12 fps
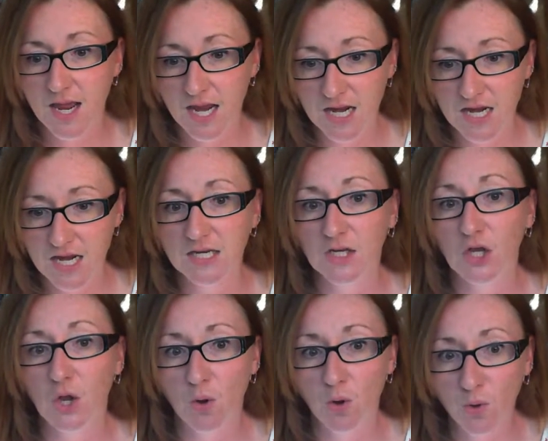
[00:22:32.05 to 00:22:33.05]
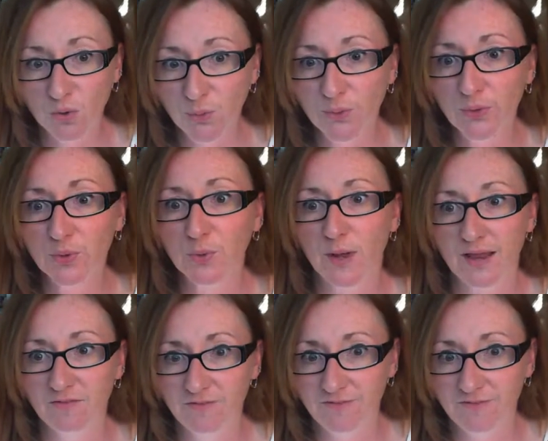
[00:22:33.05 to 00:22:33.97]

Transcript: And go through and